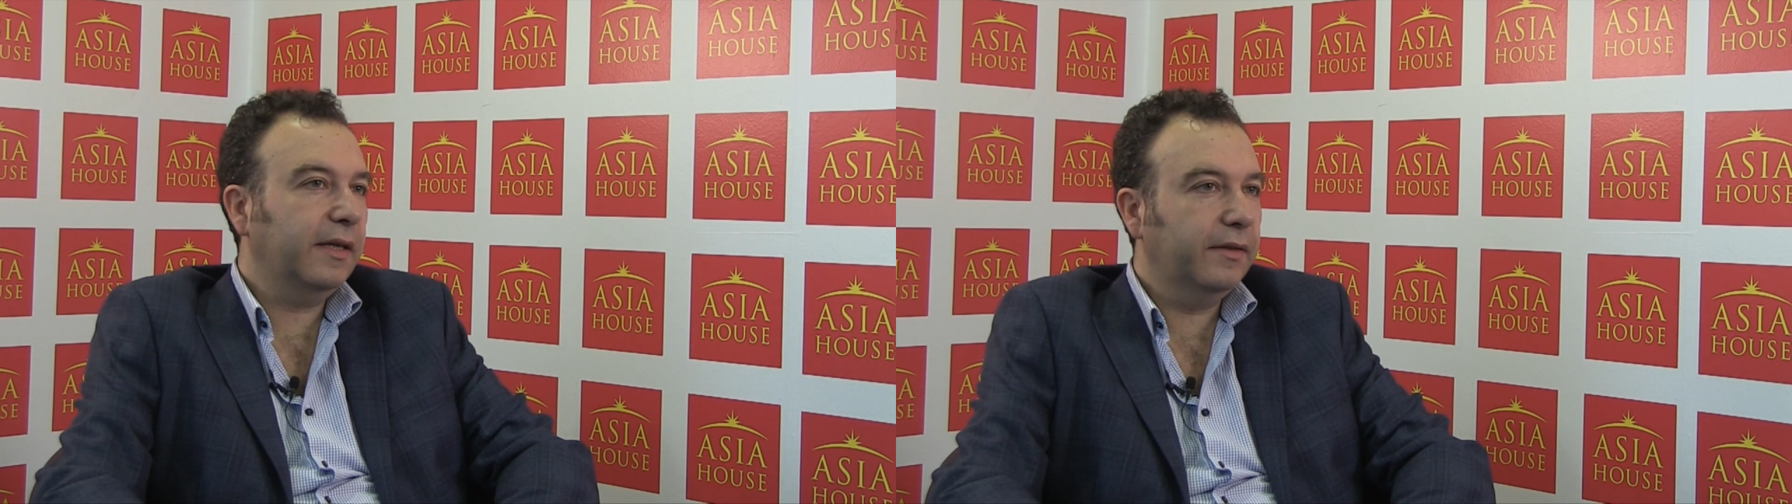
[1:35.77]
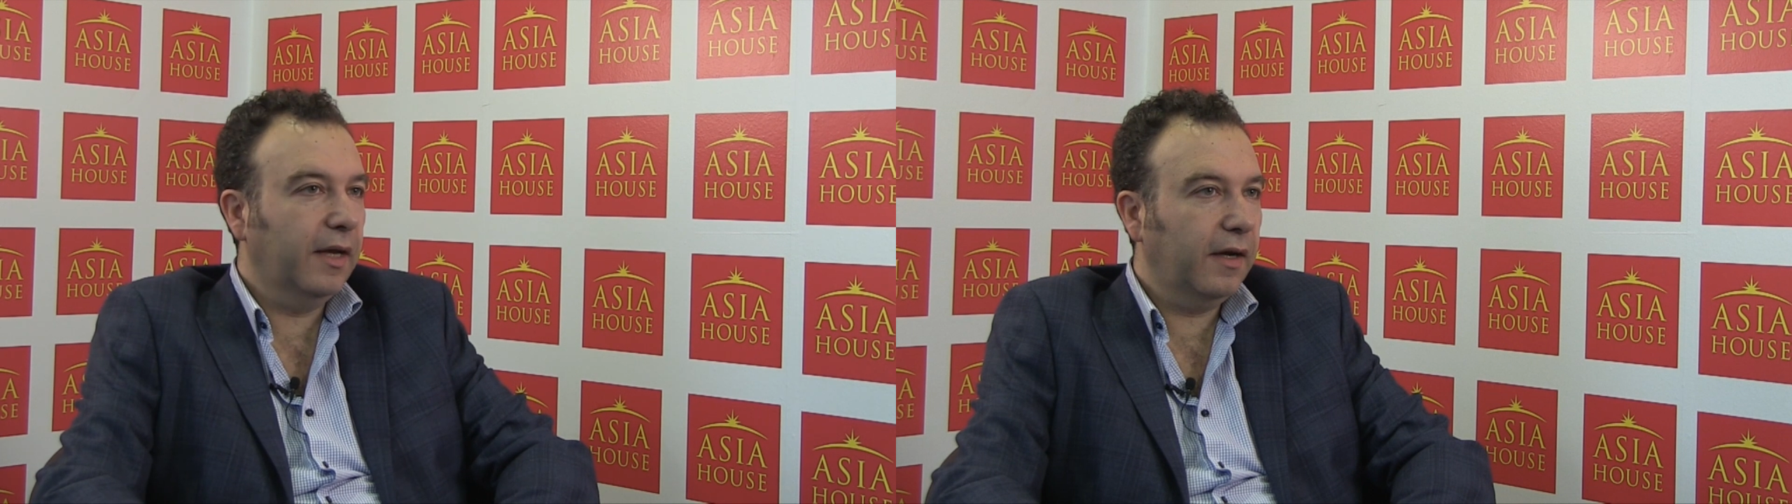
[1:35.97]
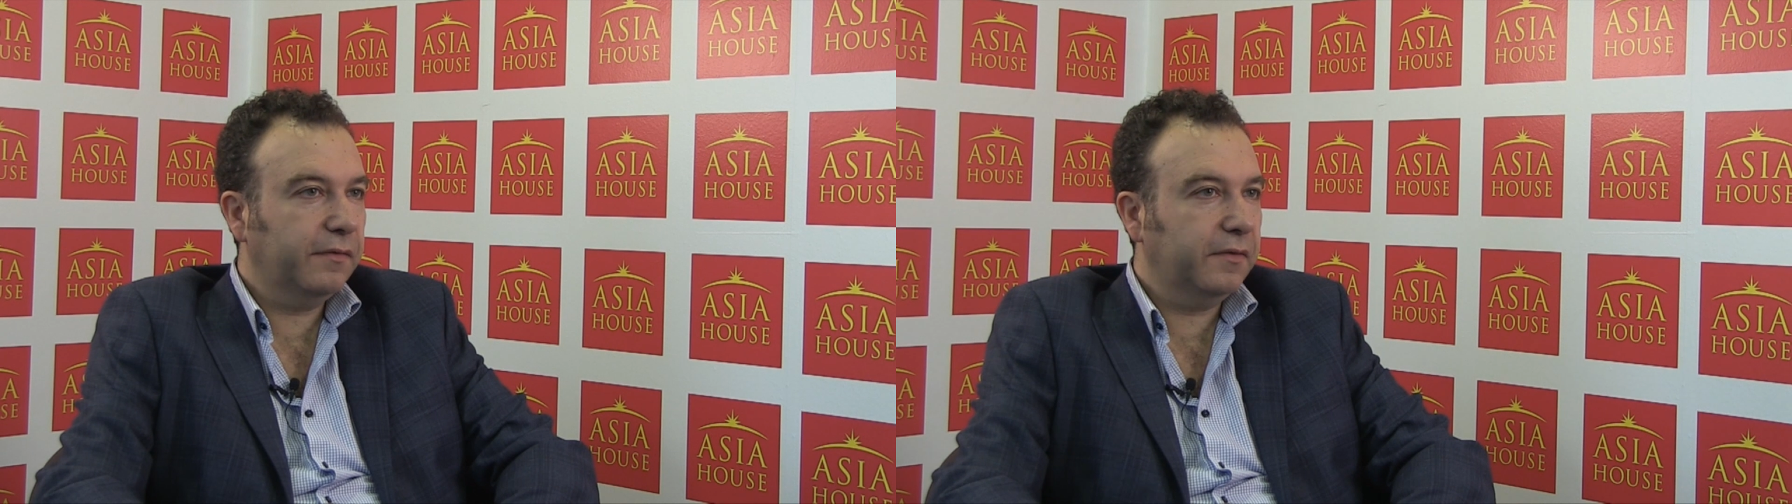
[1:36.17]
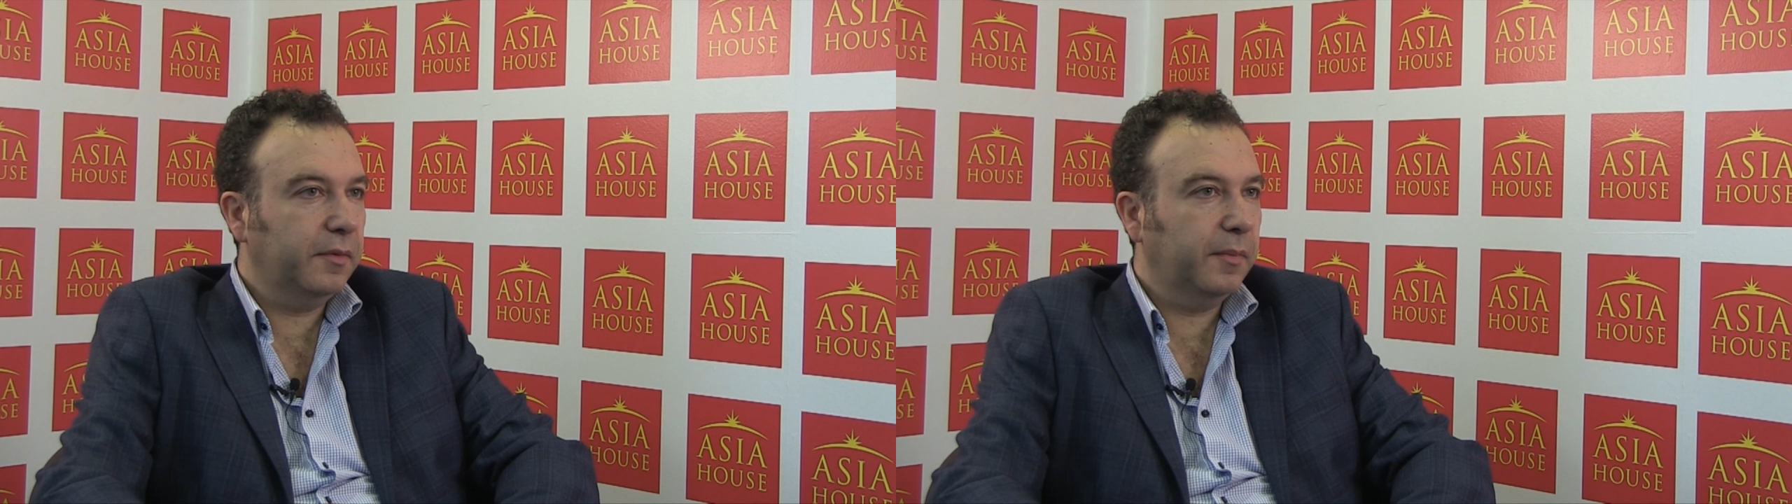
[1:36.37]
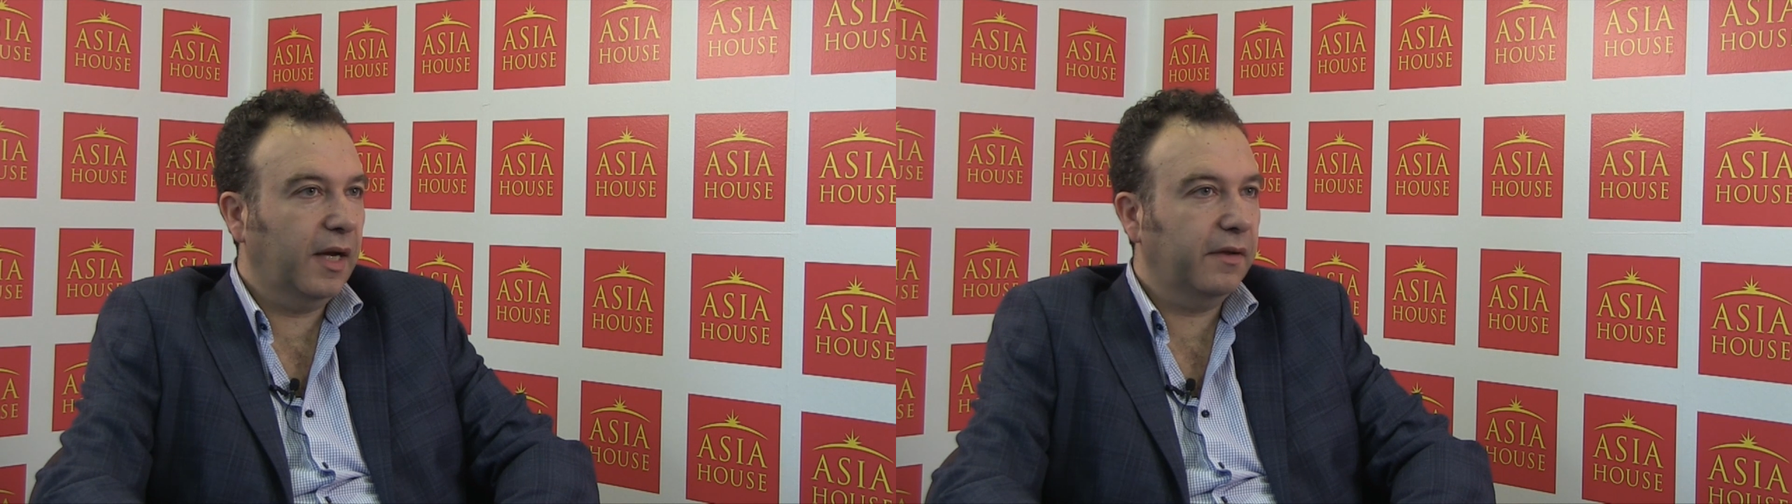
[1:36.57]
in the
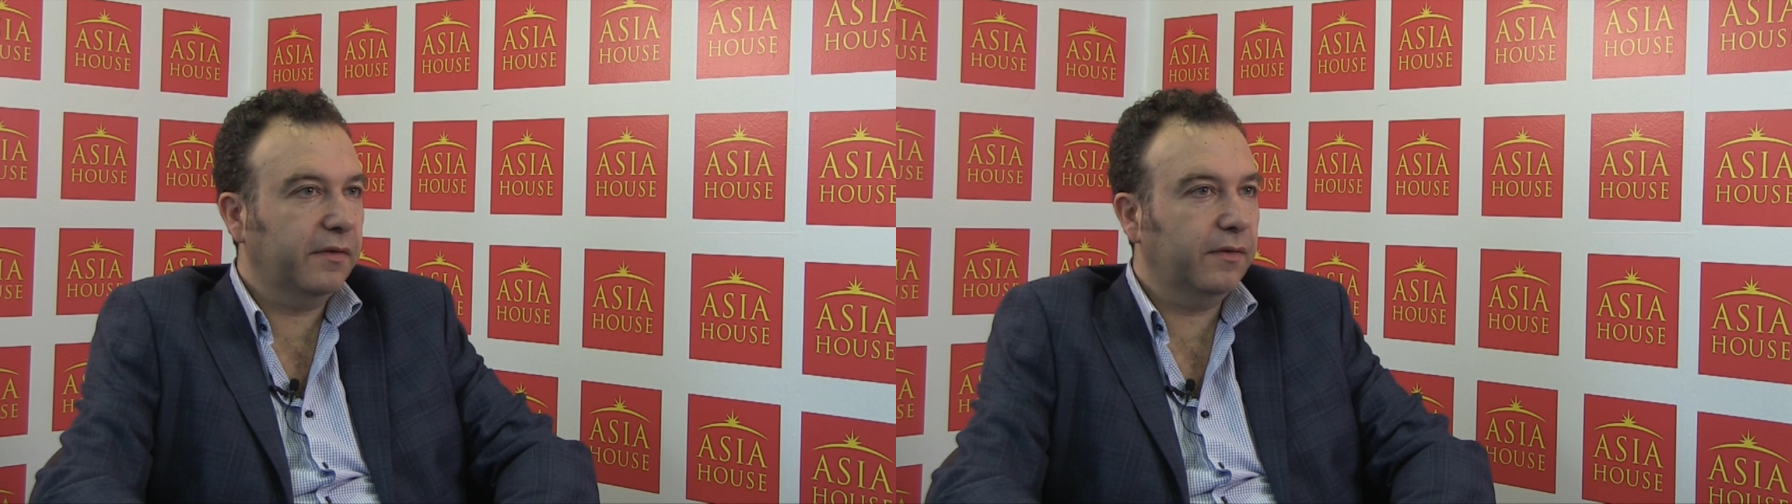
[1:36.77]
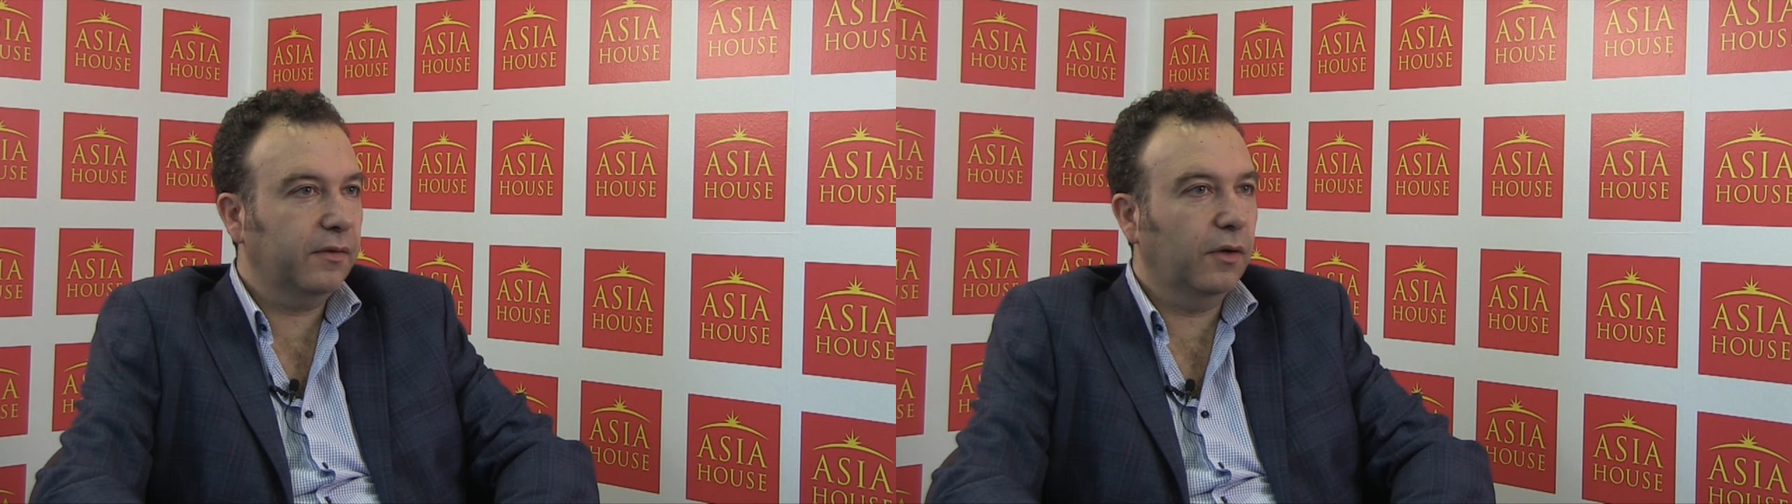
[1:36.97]
aftermath